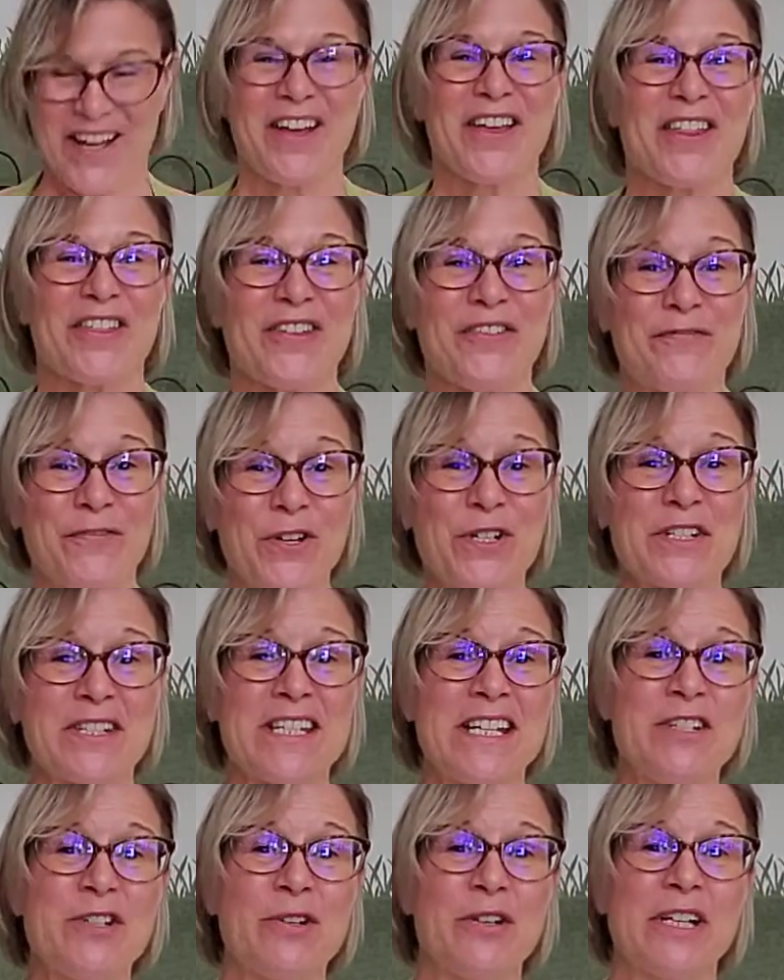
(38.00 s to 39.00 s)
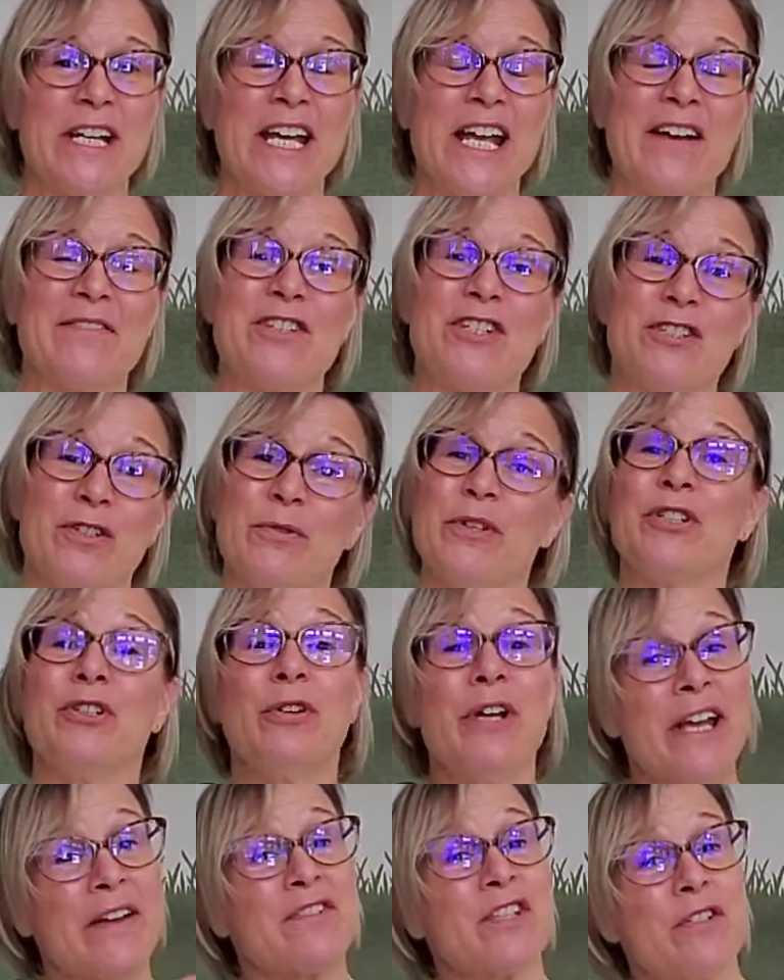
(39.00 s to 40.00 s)
The first thing you're gonna have to do, and you'll
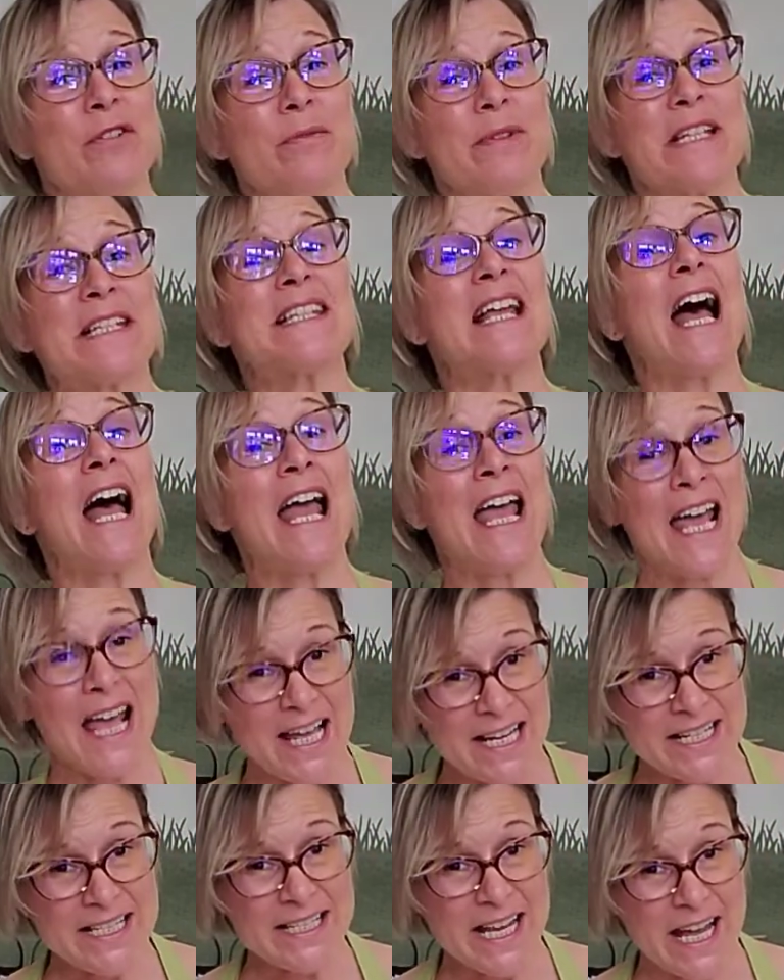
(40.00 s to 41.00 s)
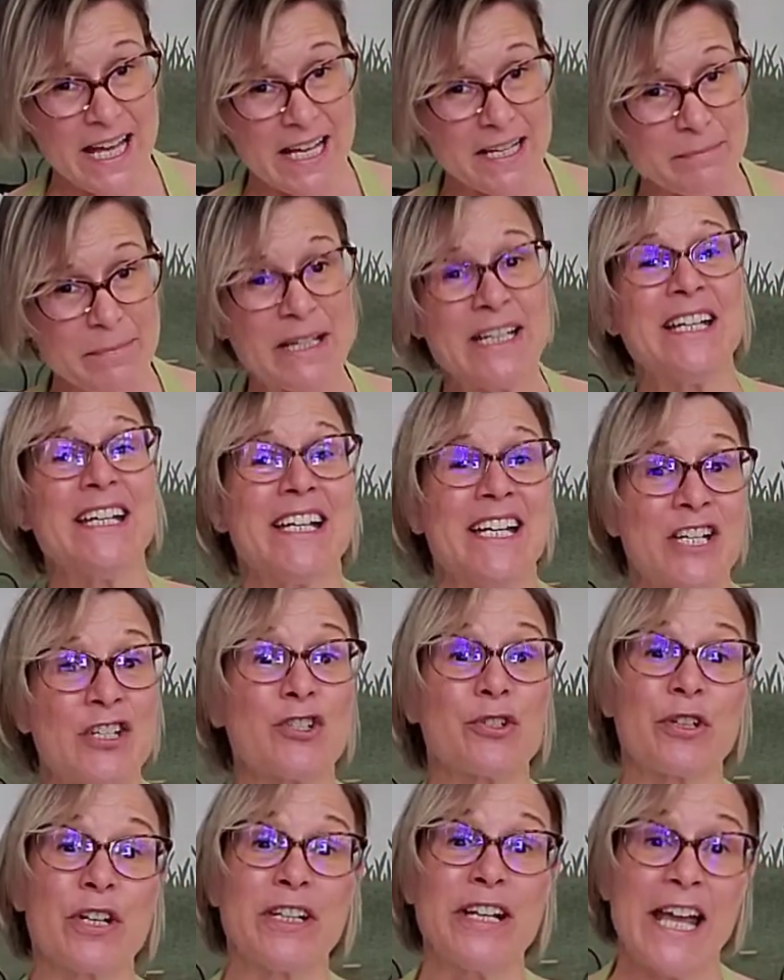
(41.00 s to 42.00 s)
have to do this ahead of time, is
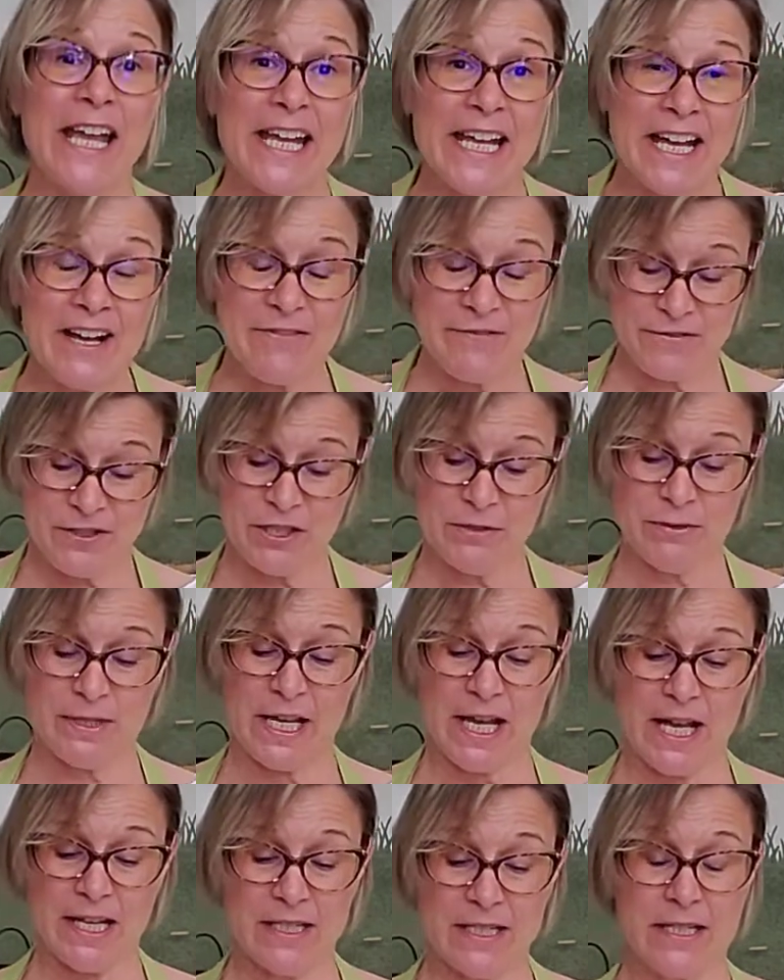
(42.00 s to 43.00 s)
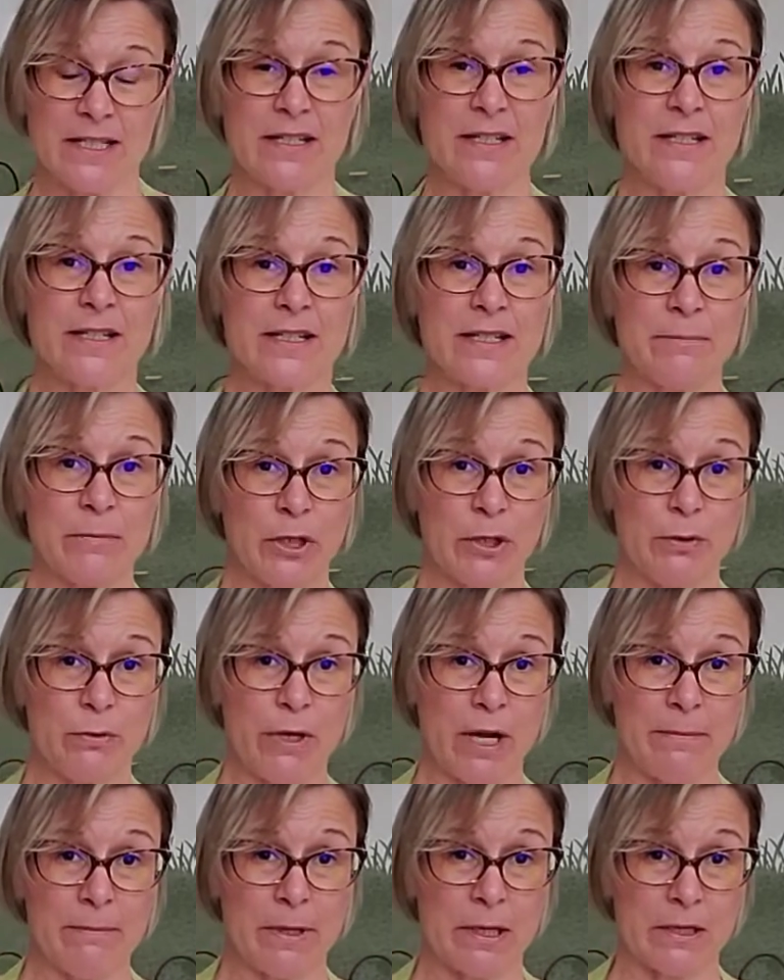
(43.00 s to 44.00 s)
you're gonna have to get some
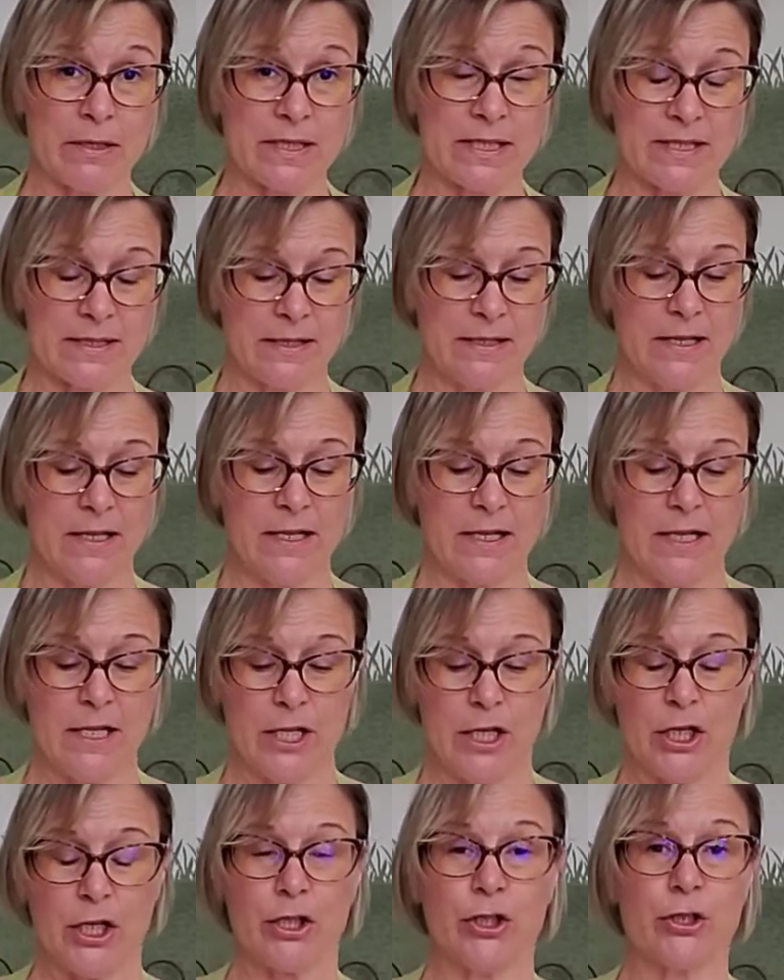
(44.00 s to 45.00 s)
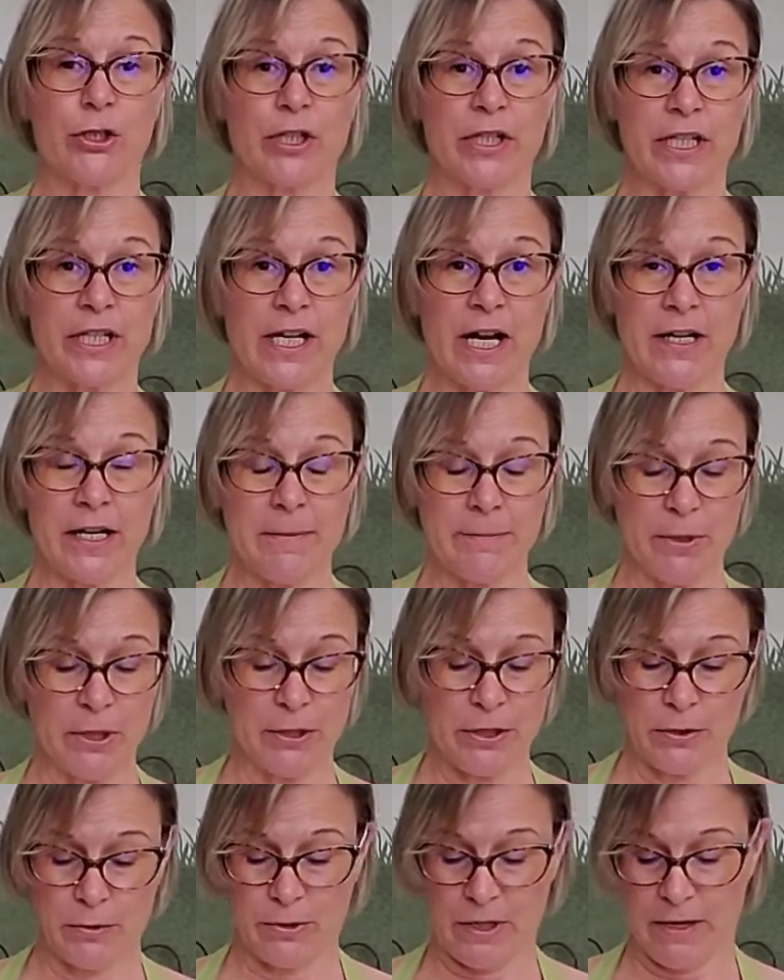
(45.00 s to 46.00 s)
cucumbers. You're gonna cut up your
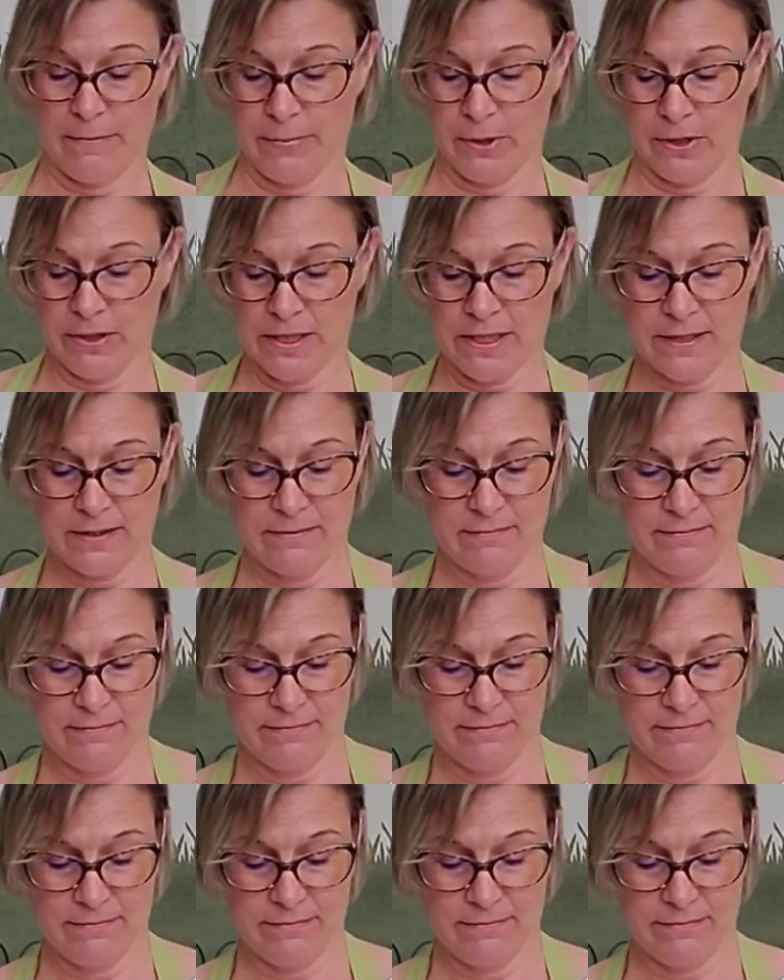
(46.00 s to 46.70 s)
cucumbers,